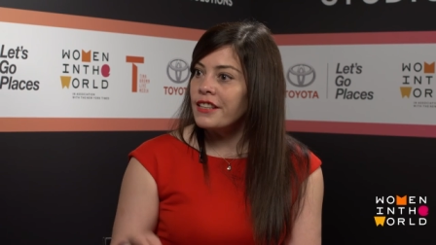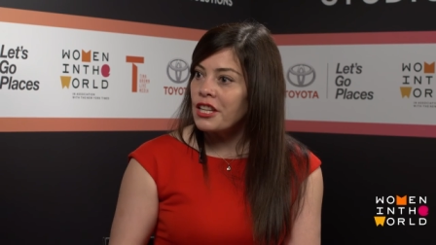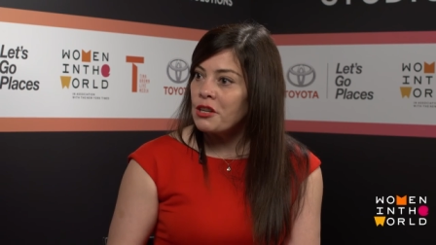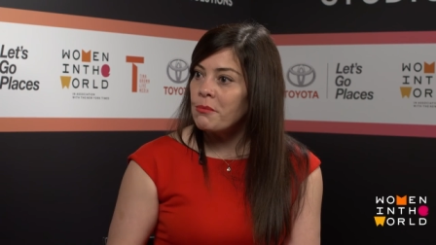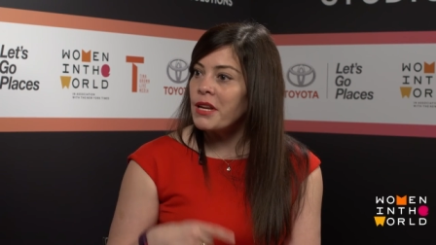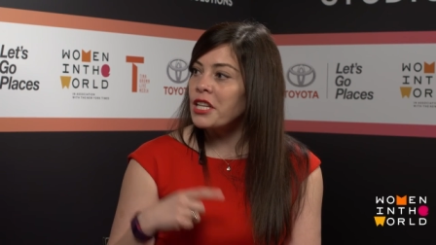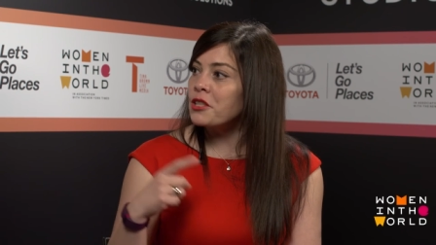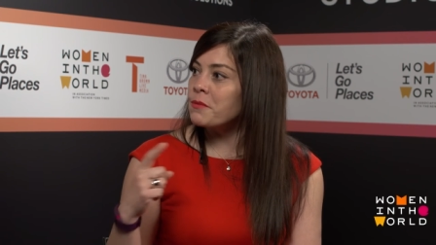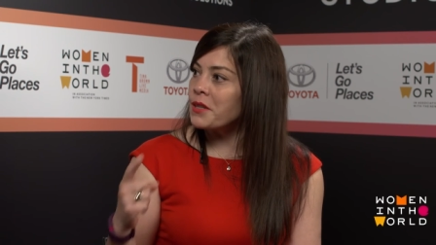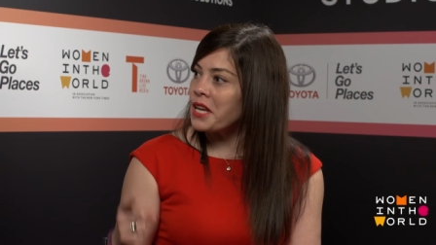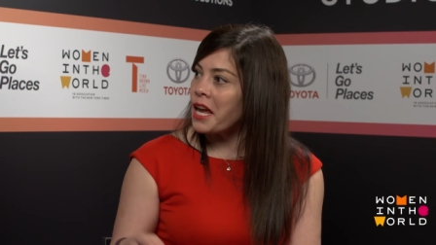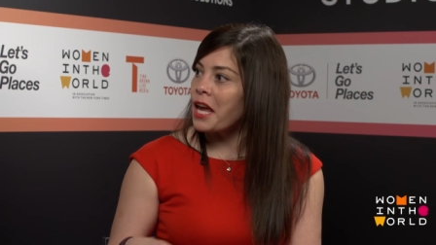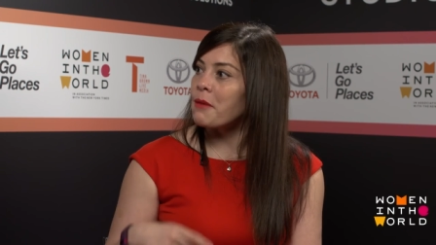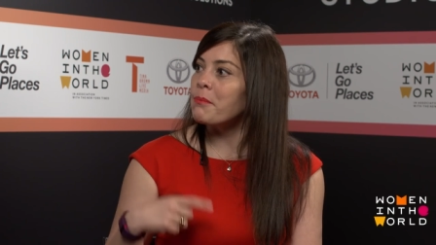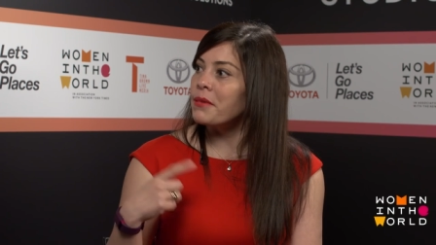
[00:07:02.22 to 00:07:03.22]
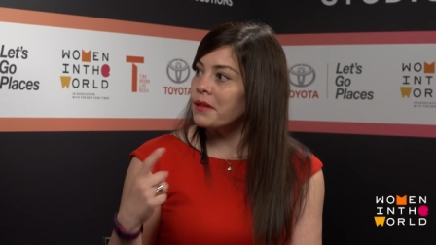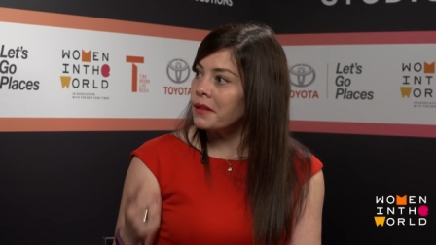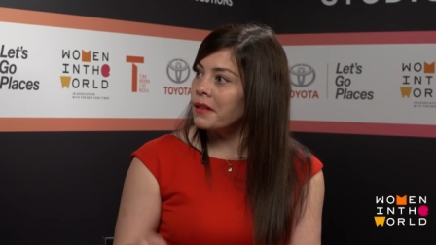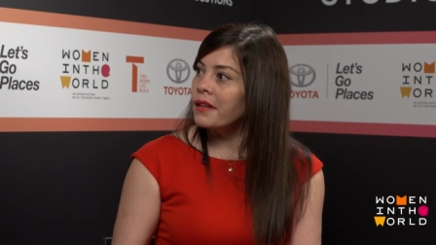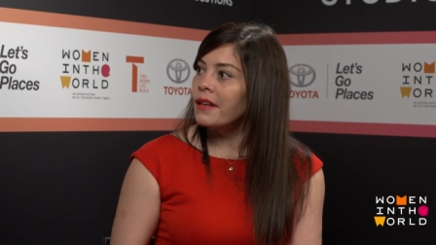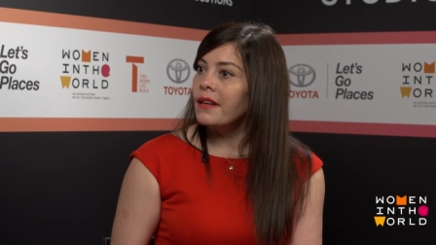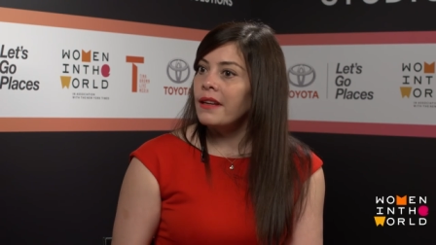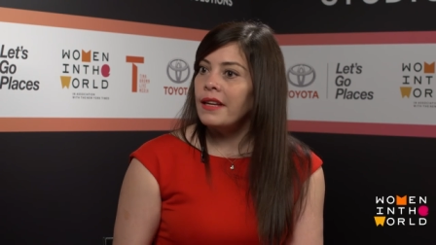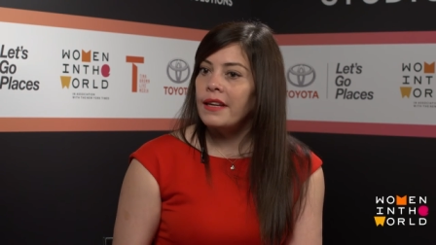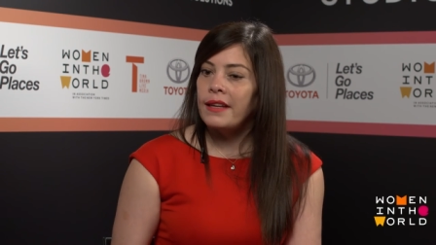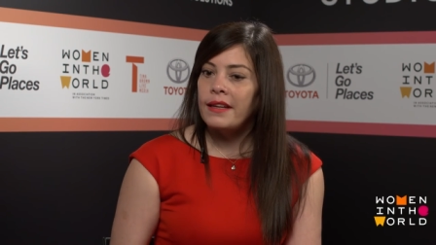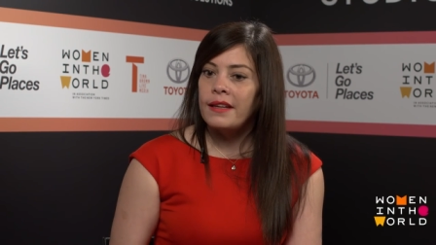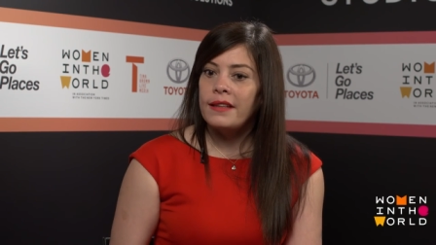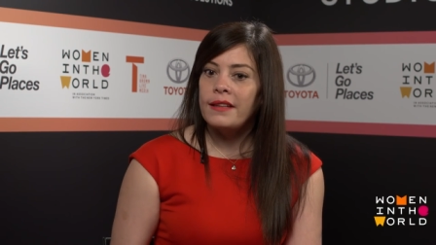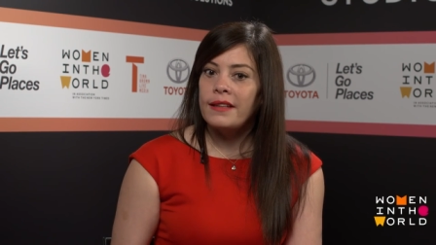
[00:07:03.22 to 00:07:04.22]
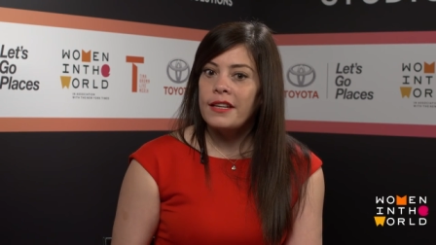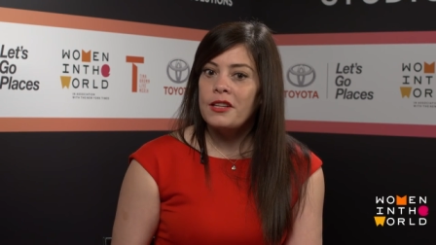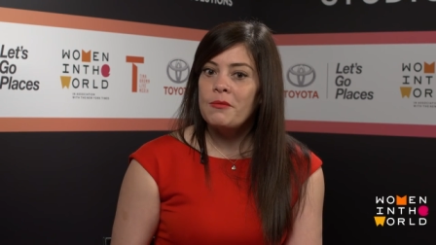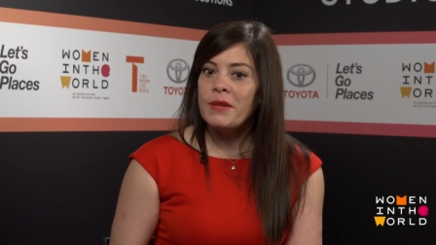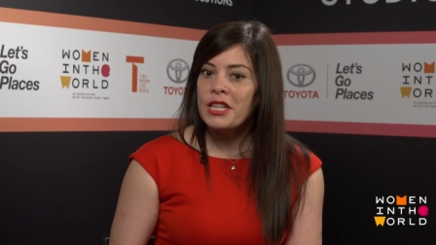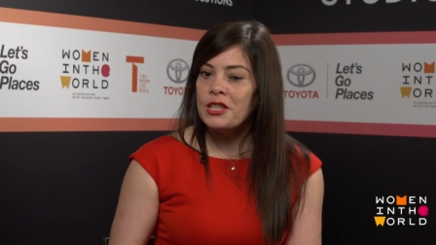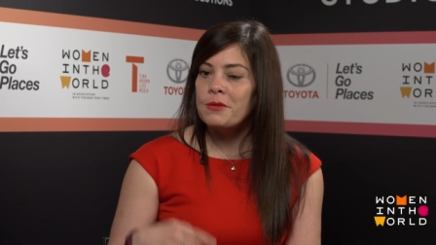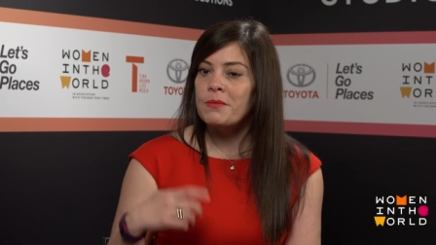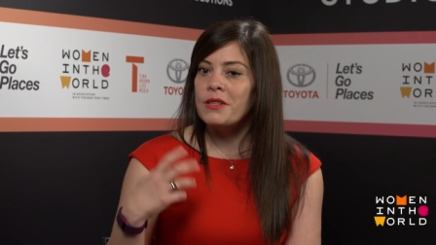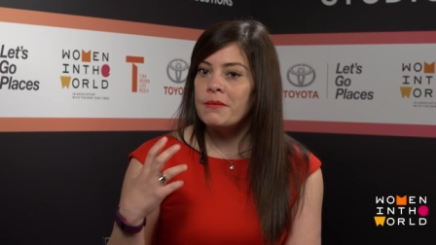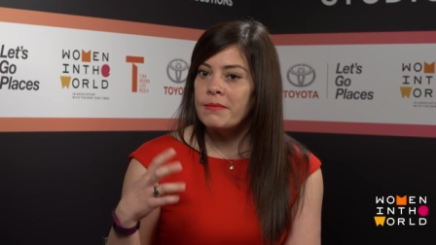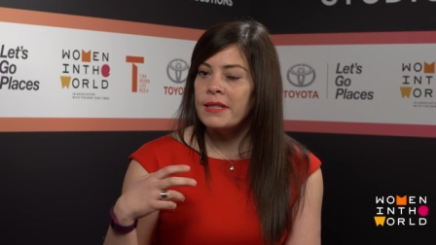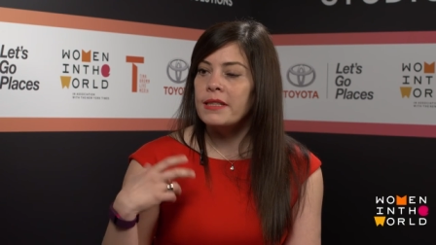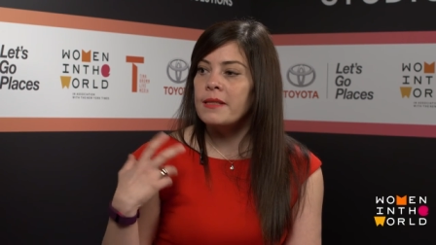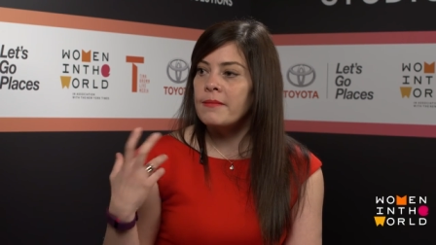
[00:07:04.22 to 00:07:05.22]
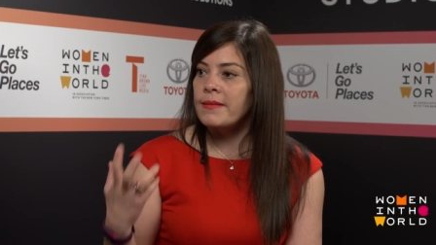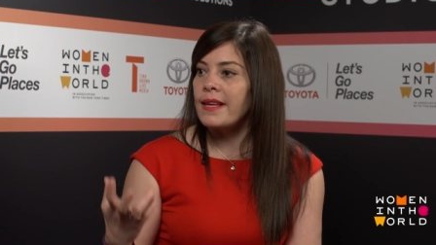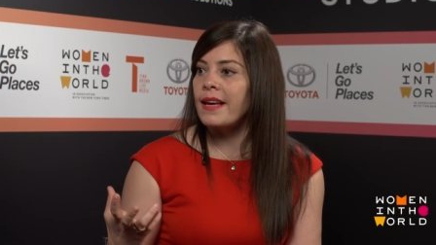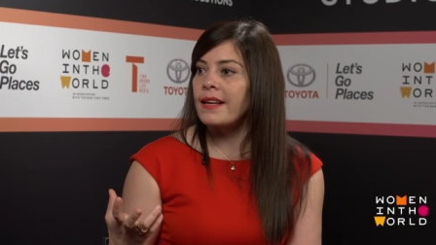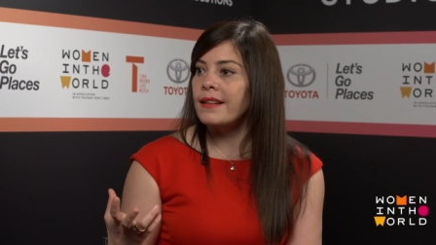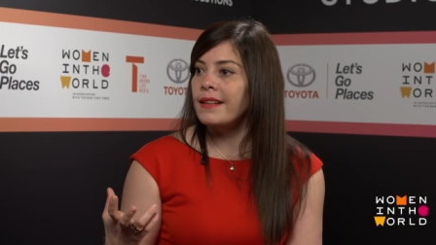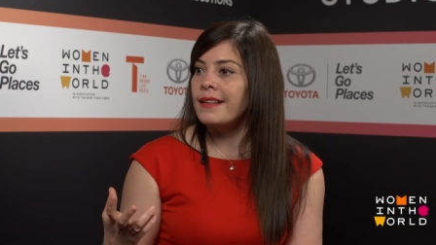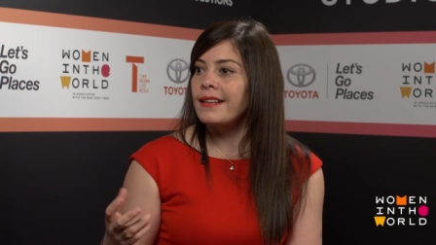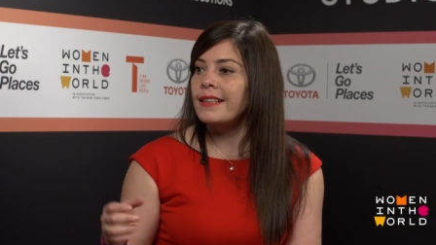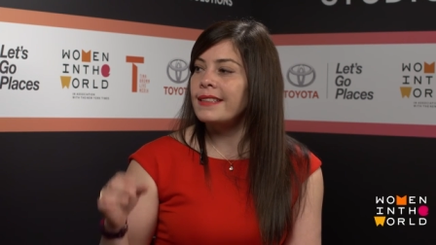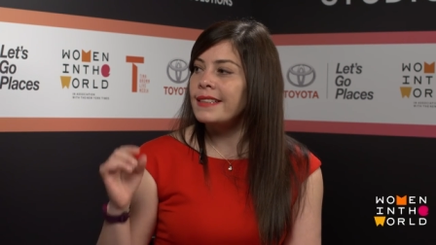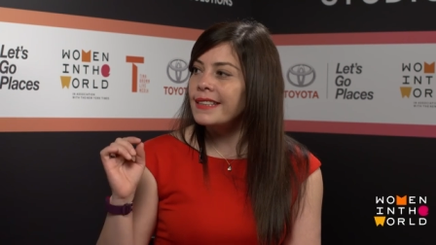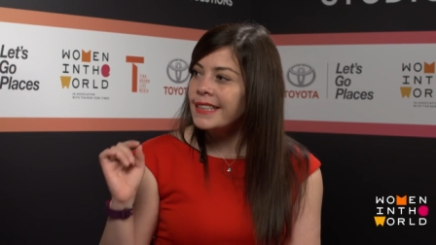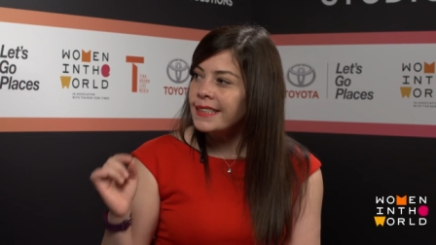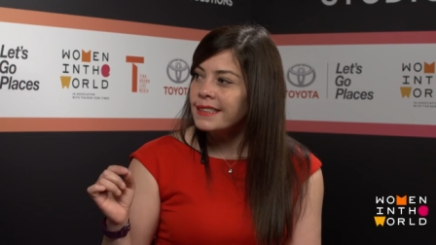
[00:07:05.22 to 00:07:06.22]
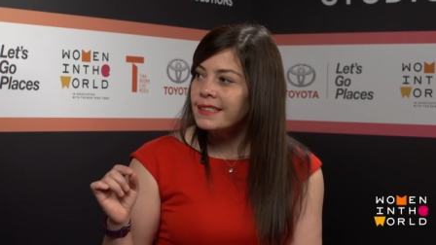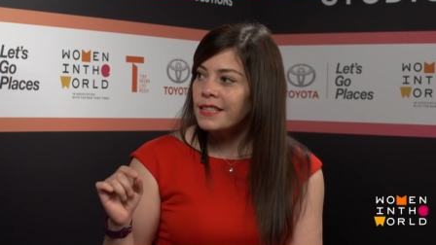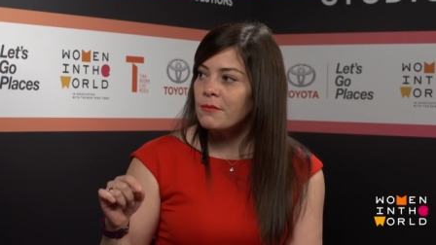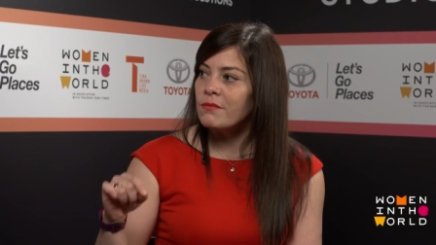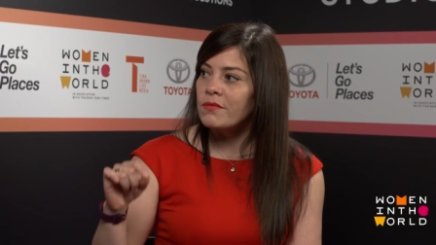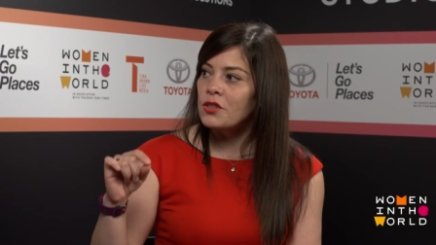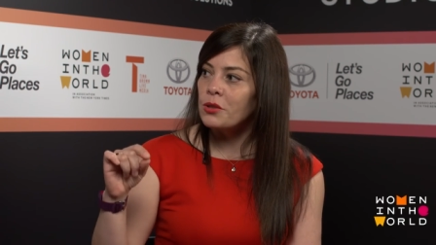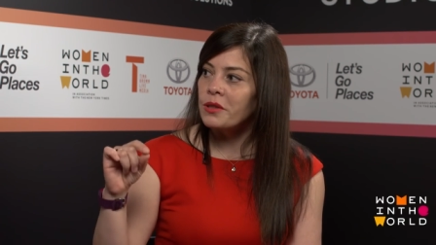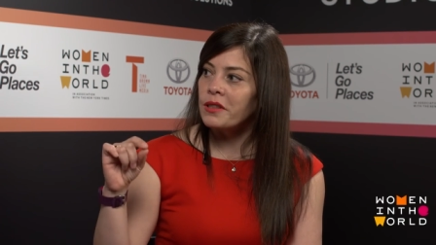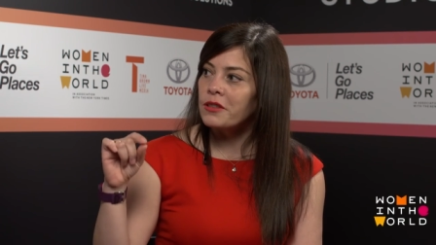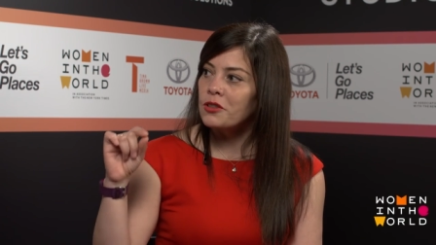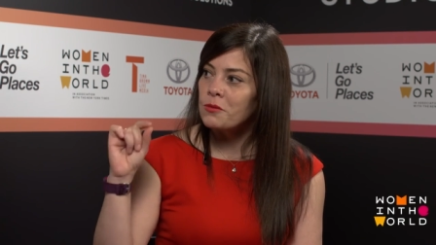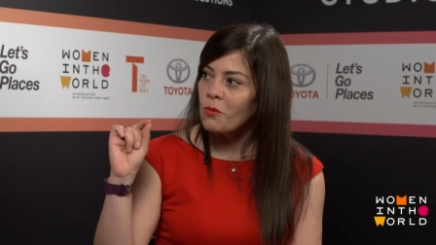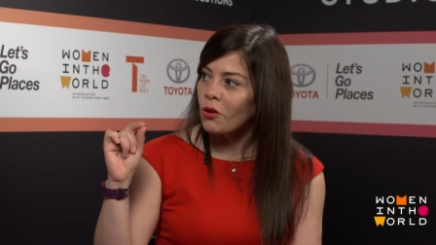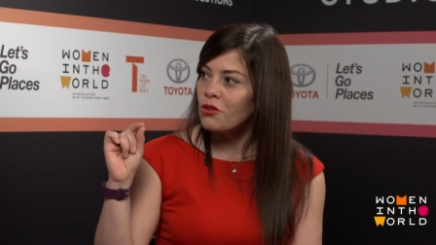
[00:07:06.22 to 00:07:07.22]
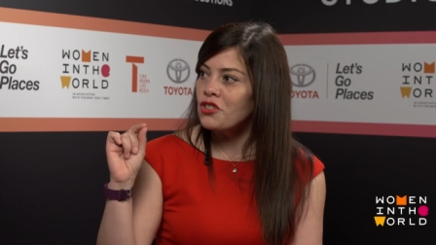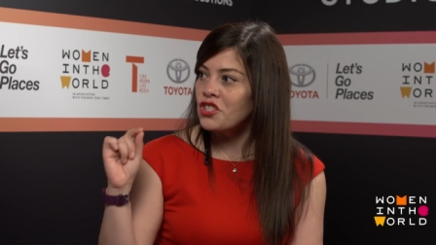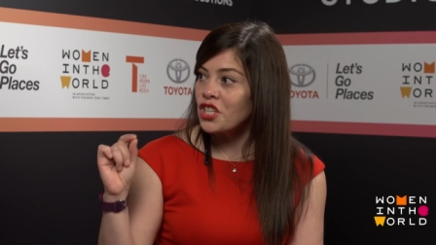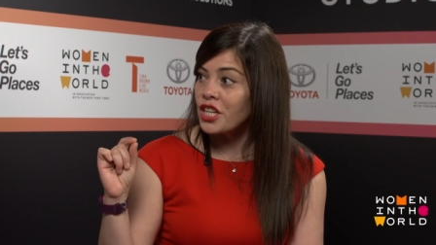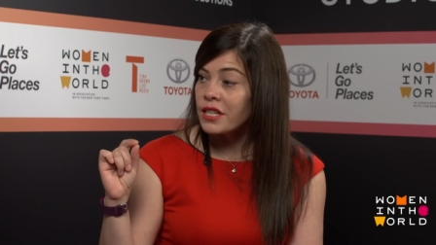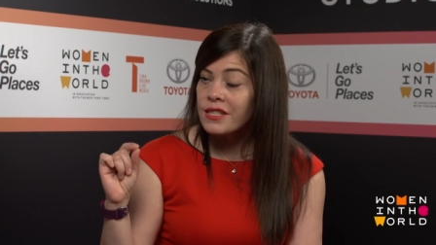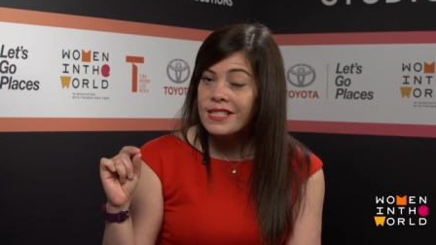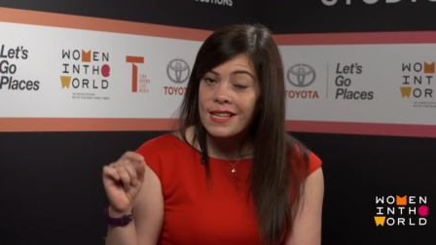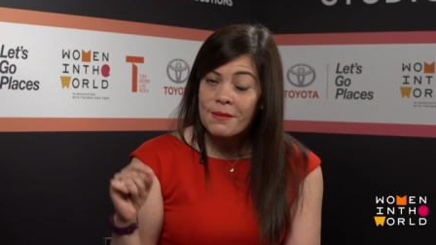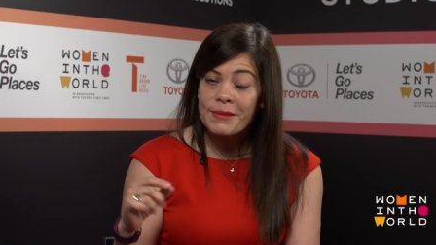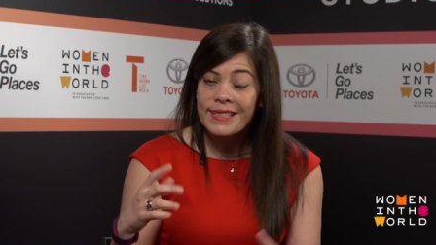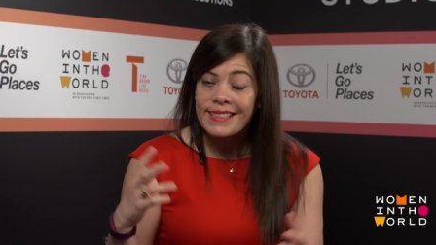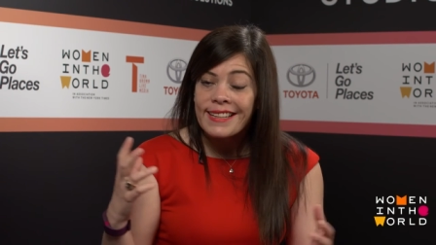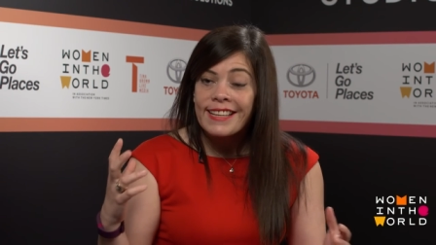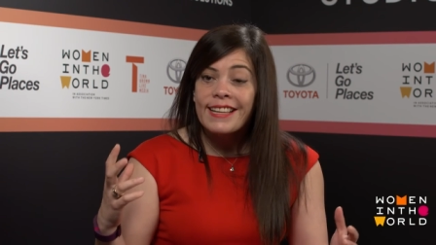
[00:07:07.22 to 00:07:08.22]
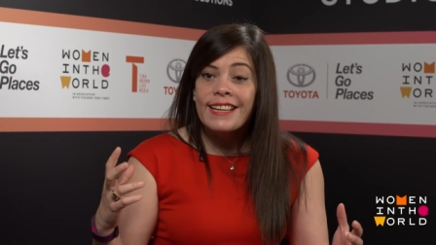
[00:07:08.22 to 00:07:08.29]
that makes me happy, and that makes me believe that at least I'm doing a small change. I mean,